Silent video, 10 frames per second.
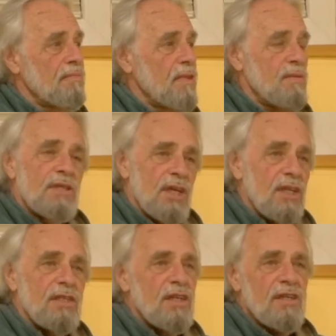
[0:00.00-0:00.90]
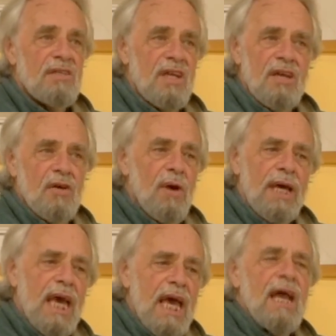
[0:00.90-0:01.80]
It was easy to see. You
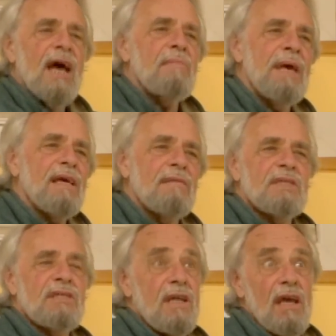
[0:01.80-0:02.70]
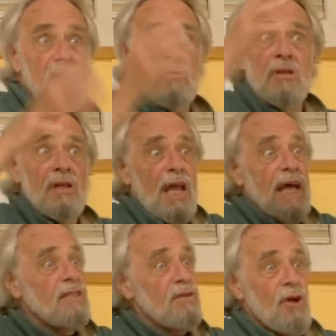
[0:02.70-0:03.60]
cannot make a mistake when the
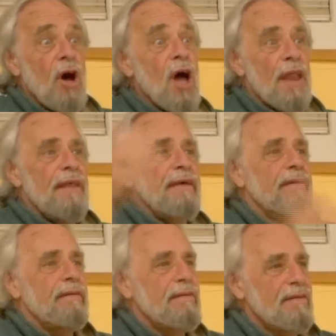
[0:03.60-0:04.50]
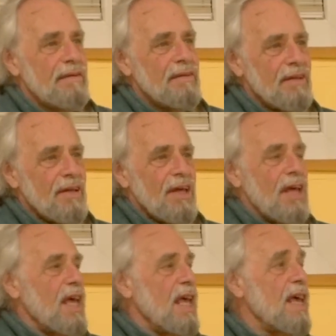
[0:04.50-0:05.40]
lights are on.
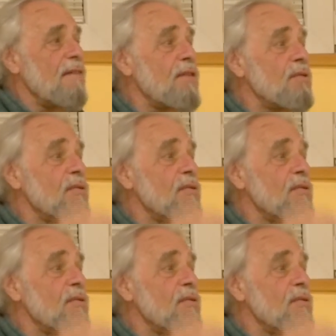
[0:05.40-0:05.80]
If it